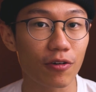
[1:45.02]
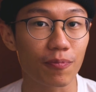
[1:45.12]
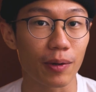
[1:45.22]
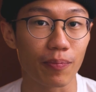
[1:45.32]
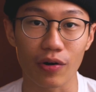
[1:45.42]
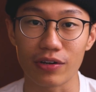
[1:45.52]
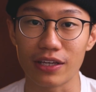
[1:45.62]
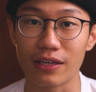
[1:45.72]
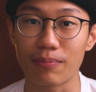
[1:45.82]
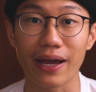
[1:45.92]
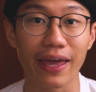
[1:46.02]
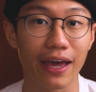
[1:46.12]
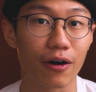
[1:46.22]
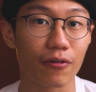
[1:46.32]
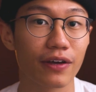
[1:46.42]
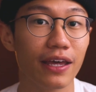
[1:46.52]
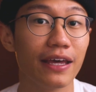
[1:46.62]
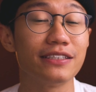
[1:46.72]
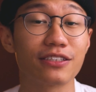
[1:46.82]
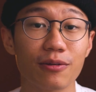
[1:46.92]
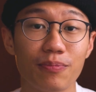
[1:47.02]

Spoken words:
of my body, my health, is going to